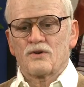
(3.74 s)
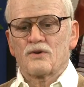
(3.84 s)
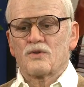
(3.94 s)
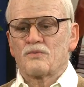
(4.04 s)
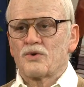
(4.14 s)

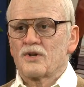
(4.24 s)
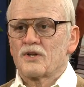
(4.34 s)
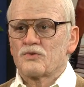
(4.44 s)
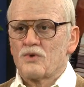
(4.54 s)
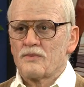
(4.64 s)
you're the
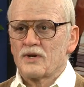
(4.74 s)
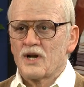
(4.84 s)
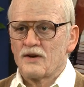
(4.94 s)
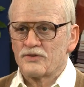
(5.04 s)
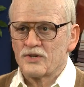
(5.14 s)
prettiest woman
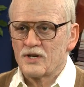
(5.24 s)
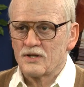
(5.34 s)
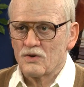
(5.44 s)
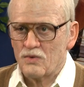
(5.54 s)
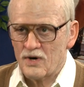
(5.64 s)
I've seen
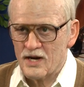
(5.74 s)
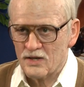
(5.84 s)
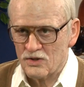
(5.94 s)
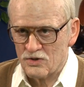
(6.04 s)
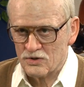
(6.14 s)
in quite
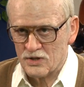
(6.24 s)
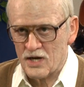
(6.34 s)
a long